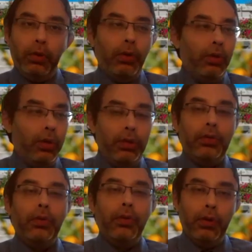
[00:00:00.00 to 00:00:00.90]
grow you
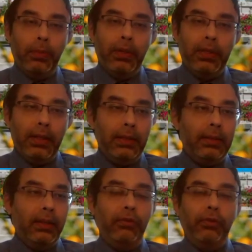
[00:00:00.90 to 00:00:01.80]
could grow your business
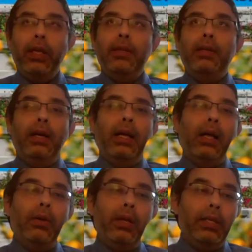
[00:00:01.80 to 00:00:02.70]
in fact uh,
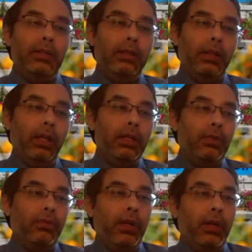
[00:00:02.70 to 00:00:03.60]
accounting is a, is
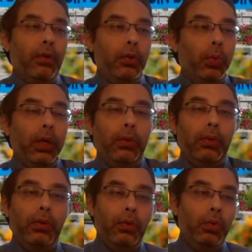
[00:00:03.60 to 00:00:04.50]
a very good way to
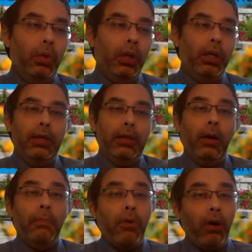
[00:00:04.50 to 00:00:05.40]
do uh,
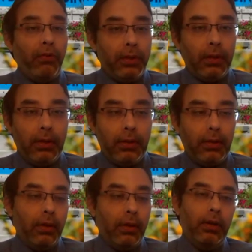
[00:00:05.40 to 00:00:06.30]
non-profits
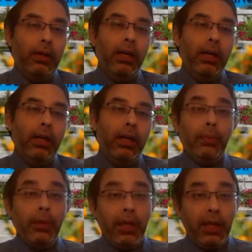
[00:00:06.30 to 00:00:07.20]
also or
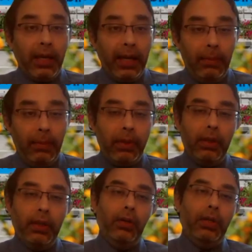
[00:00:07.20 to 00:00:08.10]
community help
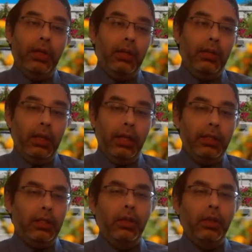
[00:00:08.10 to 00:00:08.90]
you know you can uh, it's a